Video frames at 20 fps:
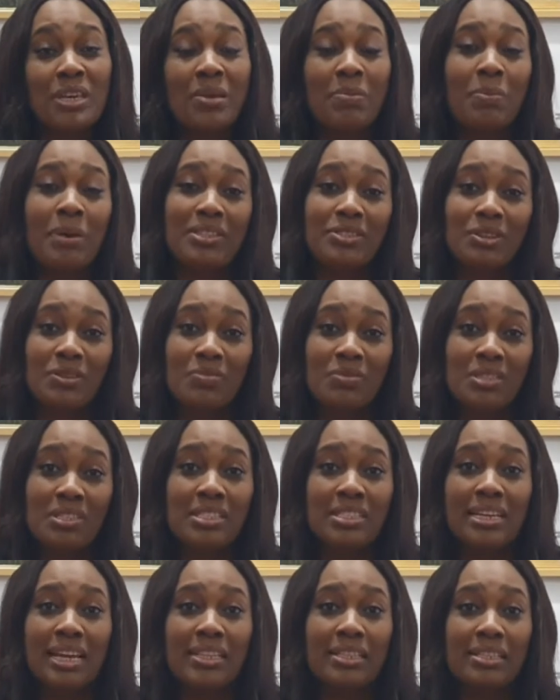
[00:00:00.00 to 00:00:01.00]
a part of
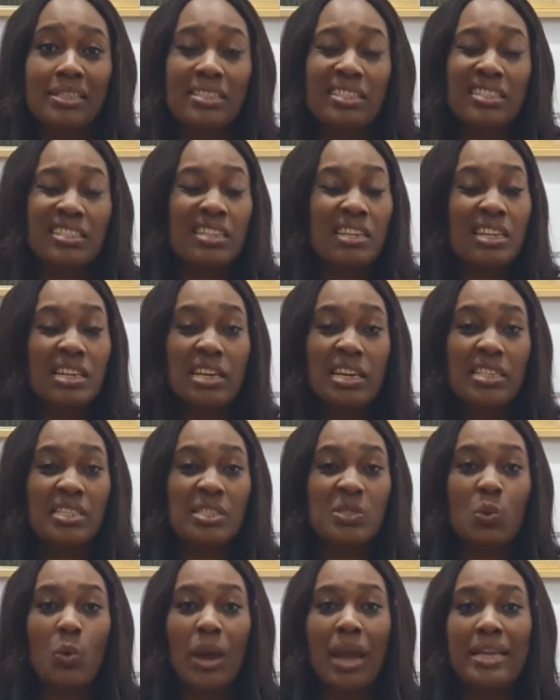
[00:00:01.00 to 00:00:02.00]
this challenge? It's
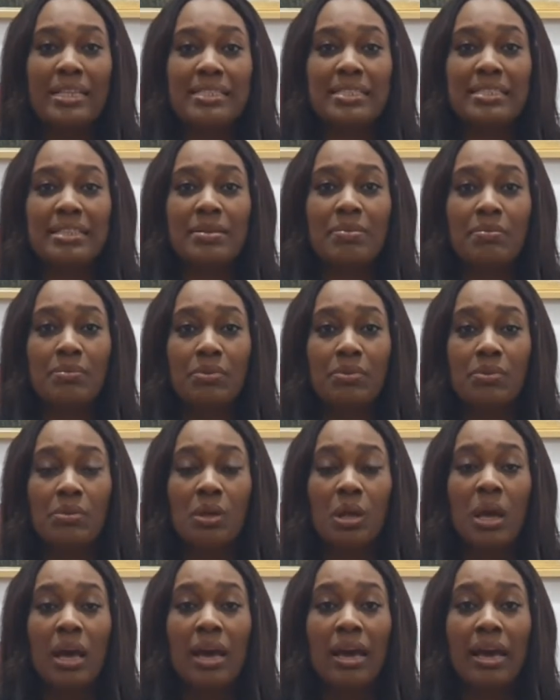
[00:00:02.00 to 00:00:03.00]
quite simple.
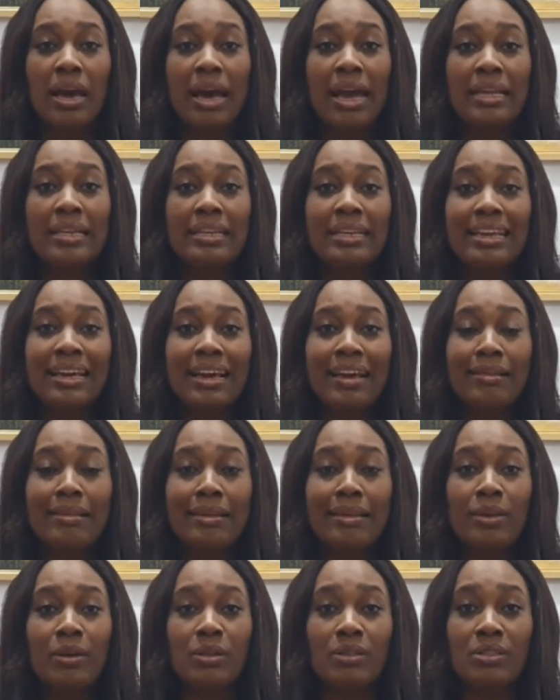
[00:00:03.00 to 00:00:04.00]
Kindly
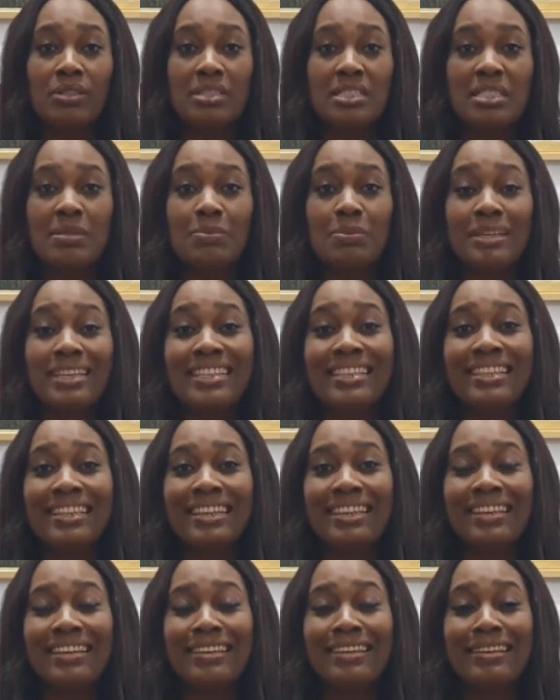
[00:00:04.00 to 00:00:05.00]
click on the displayed
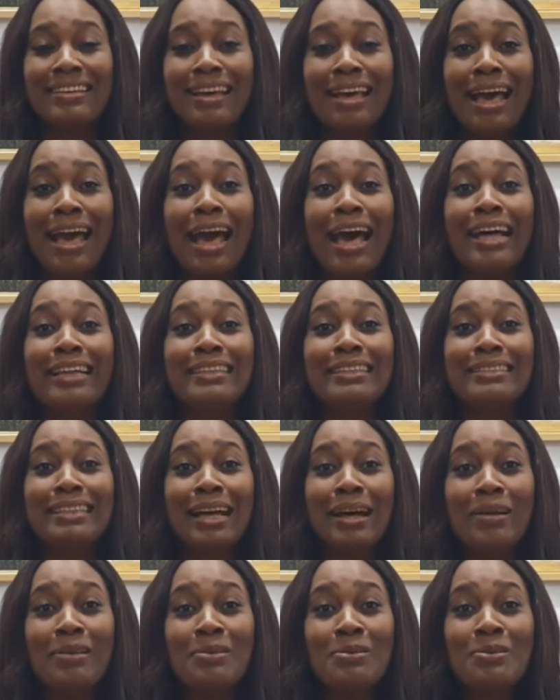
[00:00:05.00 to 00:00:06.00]
link and
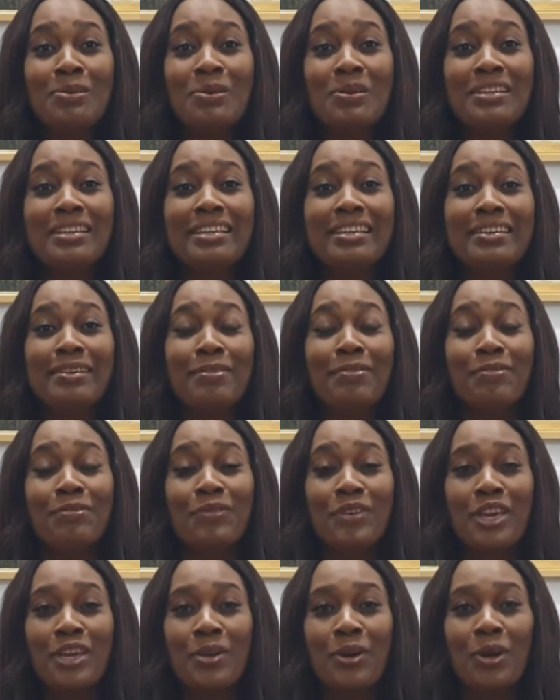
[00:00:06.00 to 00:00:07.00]
download a
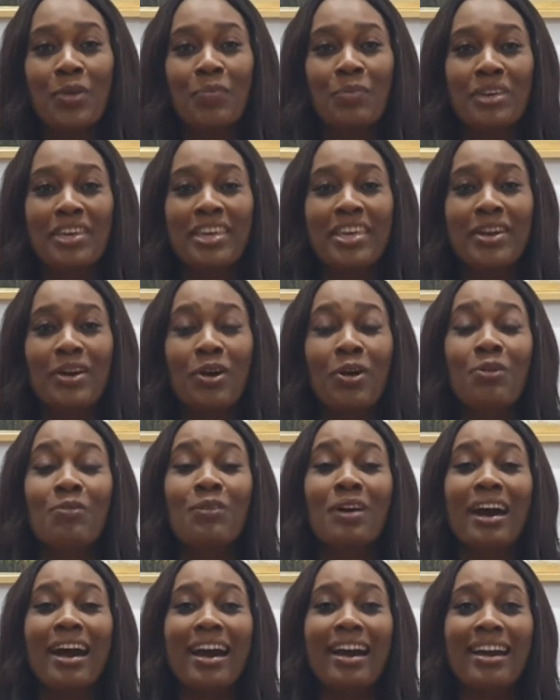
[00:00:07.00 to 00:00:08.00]
free copy of
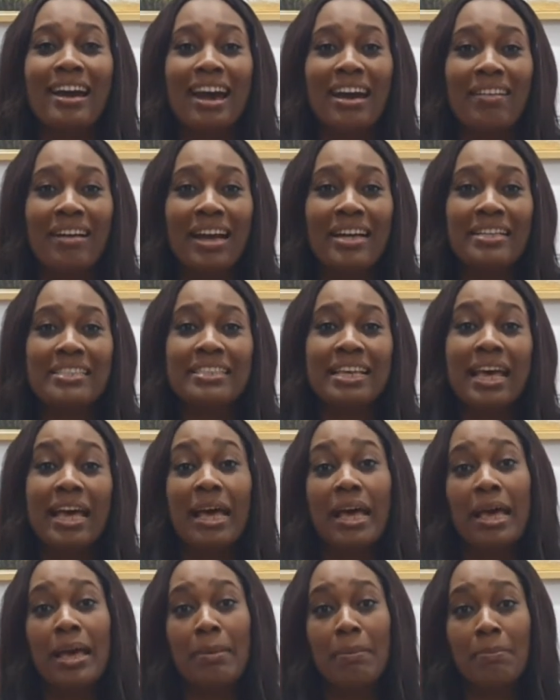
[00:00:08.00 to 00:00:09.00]
our character
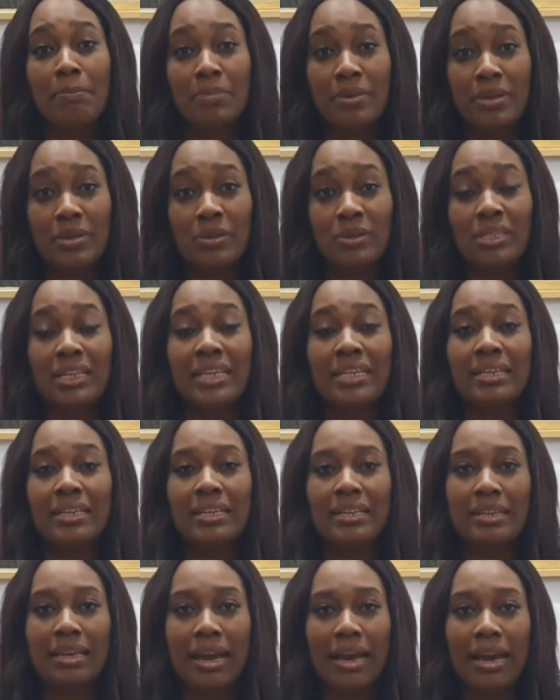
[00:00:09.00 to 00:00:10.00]

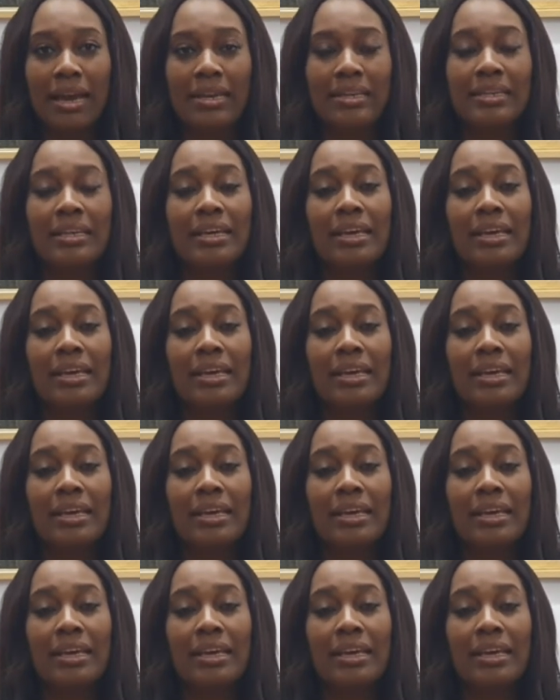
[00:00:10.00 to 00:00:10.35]
building guide.